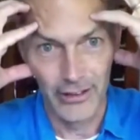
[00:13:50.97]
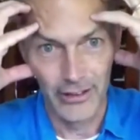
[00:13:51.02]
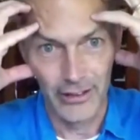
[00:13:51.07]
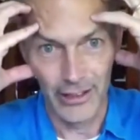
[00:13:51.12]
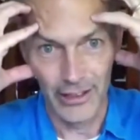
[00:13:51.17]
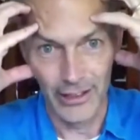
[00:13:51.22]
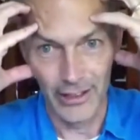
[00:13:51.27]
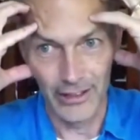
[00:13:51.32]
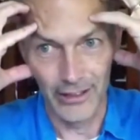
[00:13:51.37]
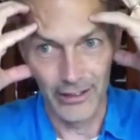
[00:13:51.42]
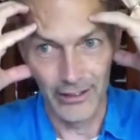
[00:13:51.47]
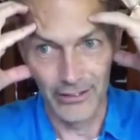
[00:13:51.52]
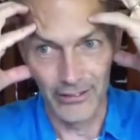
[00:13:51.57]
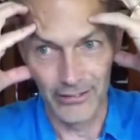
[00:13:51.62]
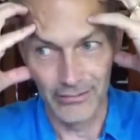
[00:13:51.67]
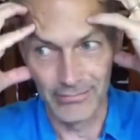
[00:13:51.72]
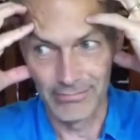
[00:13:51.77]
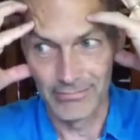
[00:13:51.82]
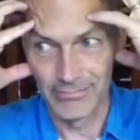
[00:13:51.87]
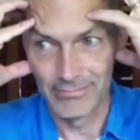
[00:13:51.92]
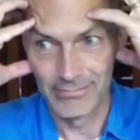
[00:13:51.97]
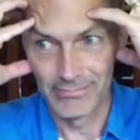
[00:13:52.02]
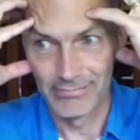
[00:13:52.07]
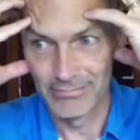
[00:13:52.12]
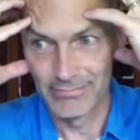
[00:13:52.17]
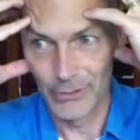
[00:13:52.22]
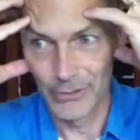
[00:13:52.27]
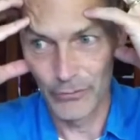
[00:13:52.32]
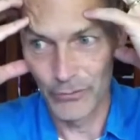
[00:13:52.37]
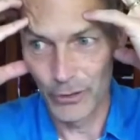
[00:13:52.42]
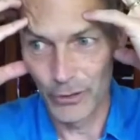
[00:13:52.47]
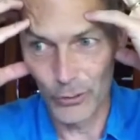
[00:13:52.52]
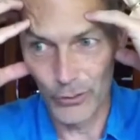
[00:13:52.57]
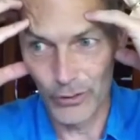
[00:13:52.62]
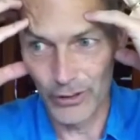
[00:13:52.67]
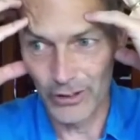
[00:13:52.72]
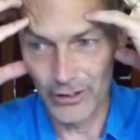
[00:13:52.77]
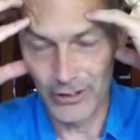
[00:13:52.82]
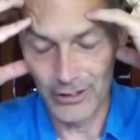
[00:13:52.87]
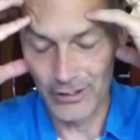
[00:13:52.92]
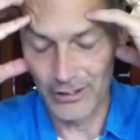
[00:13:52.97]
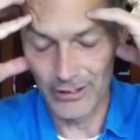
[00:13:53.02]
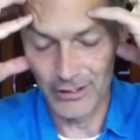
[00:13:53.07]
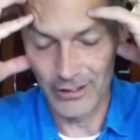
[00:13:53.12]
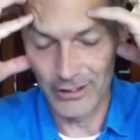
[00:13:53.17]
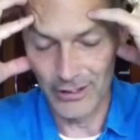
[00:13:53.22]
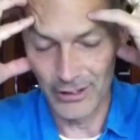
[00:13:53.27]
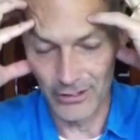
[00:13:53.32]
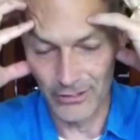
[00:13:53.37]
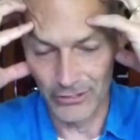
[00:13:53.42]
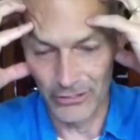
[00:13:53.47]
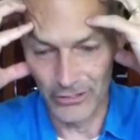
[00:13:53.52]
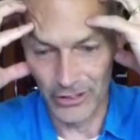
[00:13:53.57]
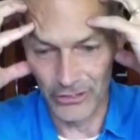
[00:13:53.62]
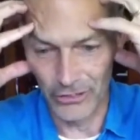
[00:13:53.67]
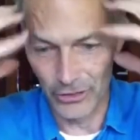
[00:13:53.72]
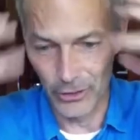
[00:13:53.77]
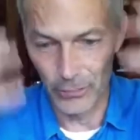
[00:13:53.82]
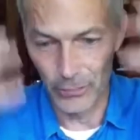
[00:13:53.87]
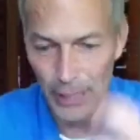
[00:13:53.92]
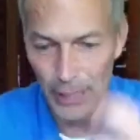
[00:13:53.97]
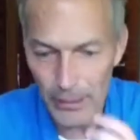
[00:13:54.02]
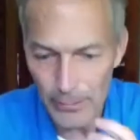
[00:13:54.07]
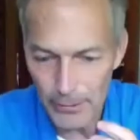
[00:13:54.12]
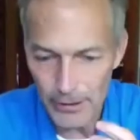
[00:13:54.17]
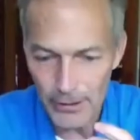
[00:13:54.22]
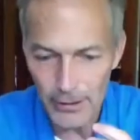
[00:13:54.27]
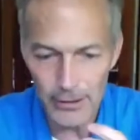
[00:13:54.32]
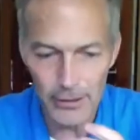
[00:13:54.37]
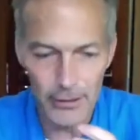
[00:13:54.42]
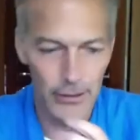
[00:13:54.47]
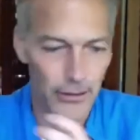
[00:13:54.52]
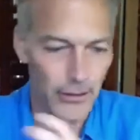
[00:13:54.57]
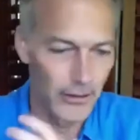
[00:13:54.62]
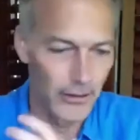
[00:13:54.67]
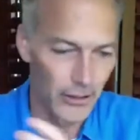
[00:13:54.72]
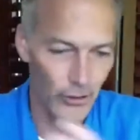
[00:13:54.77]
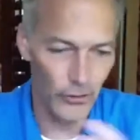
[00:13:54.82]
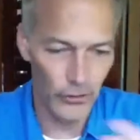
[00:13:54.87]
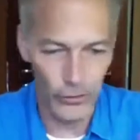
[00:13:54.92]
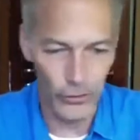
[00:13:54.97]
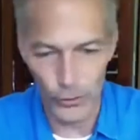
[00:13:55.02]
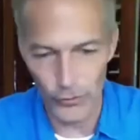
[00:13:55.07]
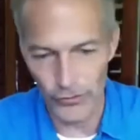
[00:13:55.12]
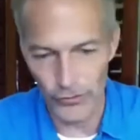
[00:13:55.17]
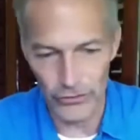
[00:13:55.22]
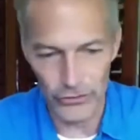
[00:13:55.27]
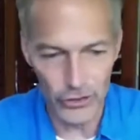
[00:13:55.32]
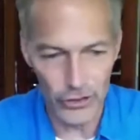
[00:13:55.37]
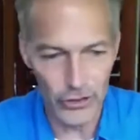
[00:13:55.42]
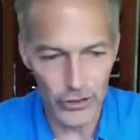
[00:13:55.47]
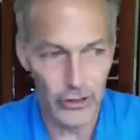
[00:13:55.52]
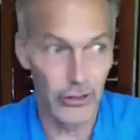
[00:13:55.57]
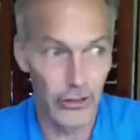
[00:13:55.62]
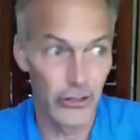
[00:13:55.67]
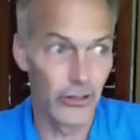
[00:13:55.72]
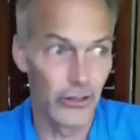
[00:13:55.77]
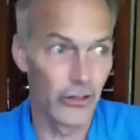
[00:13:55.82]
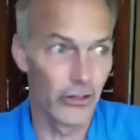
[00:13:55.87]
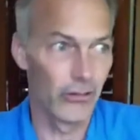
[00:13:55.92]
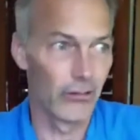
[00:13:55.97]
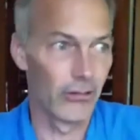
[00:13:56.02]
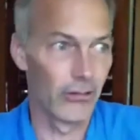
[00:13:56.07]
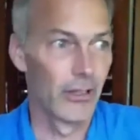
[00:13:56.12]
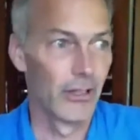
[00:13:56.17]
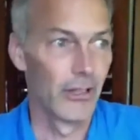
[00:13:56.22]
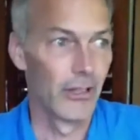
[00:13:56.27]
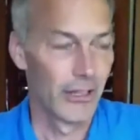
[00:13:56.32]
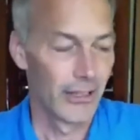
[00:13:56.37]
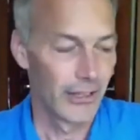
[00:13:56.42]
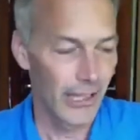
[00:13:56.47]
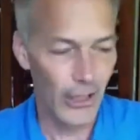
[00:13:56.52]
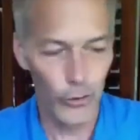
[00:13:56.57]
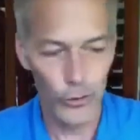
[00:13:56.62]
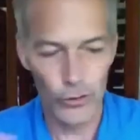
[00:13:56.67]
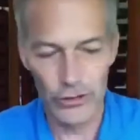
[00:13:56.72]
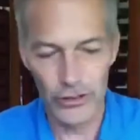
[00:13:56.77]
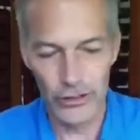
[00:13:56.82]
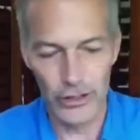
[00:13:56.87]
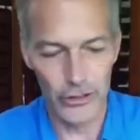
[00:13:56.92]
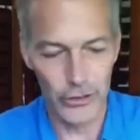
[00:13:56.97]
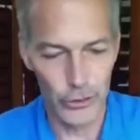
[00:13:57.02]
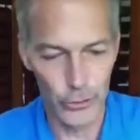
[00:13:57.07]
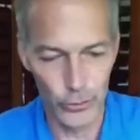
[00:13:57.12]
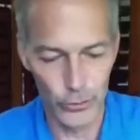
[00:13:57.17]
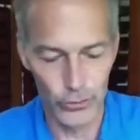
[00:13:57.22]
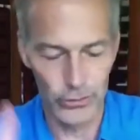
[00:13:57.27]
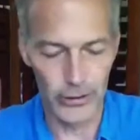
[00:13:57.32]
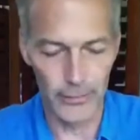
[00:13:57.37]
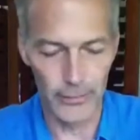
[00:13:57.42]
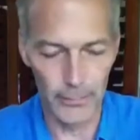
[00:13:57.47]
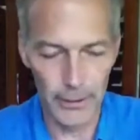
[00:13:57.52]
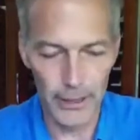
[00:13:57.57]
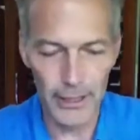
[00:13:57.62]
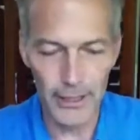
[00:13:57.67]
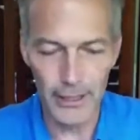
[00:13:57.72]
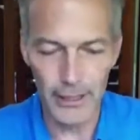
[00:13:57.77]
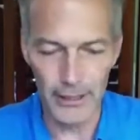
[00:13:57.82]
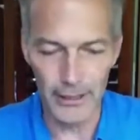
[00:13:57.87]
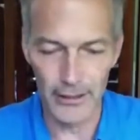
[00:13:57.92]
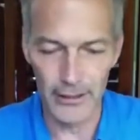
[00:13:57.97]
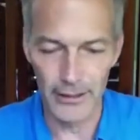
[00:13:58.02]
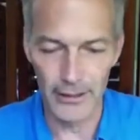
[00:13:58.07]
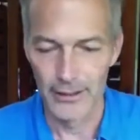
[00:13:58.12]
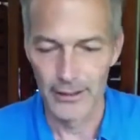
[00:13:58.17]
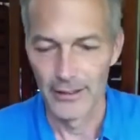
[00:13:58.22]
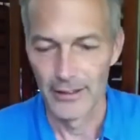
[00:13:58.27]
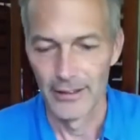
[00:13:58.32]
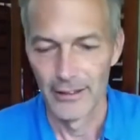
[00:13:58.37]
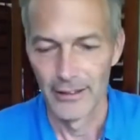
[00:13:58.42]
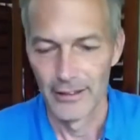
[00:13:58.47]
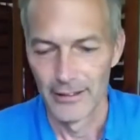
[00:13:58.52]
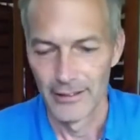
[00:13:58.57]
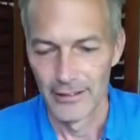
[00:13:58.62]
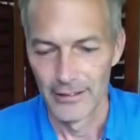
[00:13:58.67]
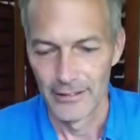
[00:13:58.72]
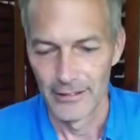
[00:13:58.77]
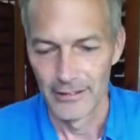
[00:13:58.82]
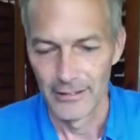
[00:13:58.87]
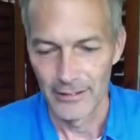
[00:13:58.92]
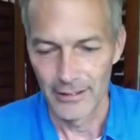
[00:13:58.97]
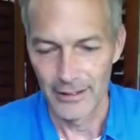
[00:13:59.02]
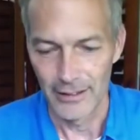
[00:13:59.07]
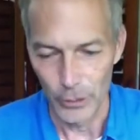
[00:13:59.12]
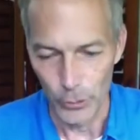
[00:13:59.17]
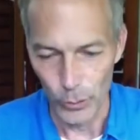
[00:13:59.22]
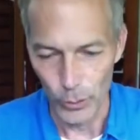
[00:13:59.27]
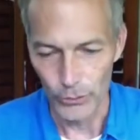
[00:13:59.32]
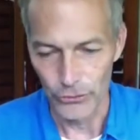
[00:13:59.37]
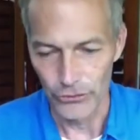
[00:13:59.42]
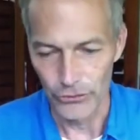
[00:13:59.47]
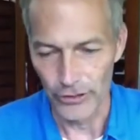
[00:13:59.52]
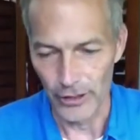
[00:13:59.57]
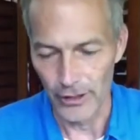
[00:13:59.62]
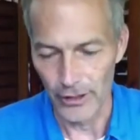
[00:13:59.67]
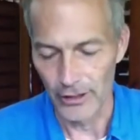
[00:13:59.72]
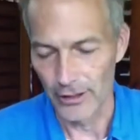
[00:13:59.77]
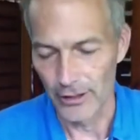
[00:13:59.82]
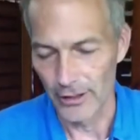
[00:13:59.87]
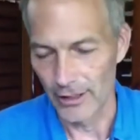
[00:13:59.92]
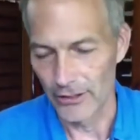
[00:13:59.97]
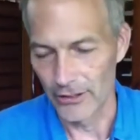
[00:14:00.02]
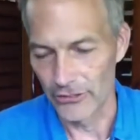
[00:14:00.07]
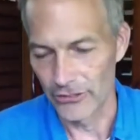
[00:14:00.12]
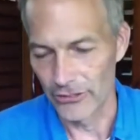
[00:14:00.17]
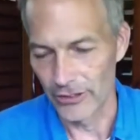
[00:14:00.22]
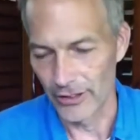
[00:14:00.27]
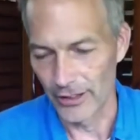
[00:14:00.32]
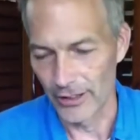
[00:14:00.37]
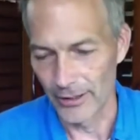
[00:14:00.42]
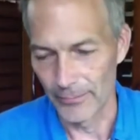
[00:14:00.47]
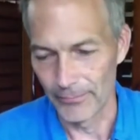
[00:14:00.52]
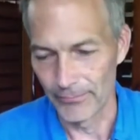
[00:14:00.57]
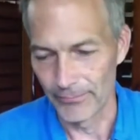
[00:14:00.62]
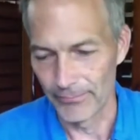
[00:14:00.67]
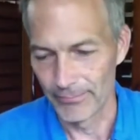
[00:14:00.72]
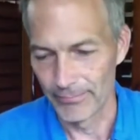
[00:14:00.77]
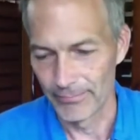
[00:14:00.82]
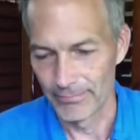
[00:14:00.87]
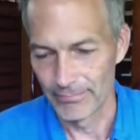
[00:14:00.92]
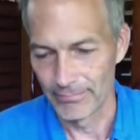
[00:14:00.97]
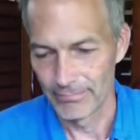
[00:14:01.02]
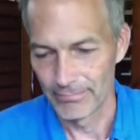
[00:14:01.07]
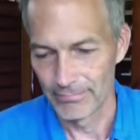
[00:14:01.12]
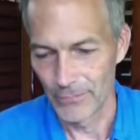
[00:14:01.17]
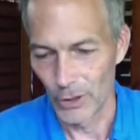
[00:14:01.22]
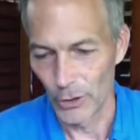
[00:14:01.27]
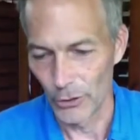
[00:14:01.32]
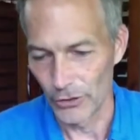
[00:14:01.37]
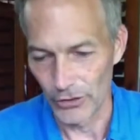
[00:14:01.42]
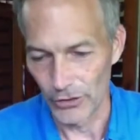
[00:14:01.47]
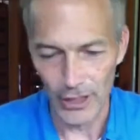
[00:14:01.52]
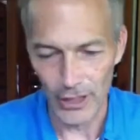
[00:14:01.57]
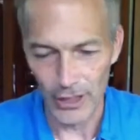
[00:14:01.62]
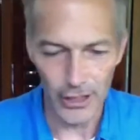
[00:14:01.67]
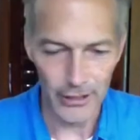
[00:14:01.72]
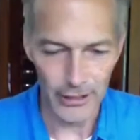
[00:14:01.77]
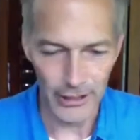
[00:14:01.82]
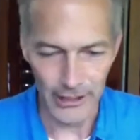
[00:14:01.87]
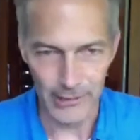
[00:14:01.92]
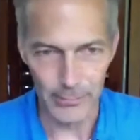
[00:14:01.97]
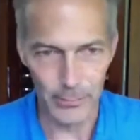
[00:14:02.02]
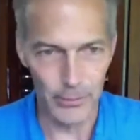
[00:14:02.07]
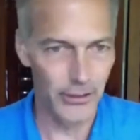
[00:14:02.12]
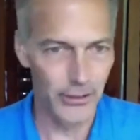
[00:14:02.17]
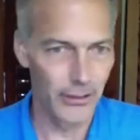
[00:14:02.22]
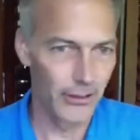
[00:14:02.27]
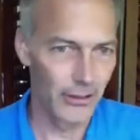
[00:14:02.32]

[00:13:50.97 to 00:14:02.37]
and it's your baby, and you don't know if it's good, and not only are you competing, in quotes again, against all your colleagues, but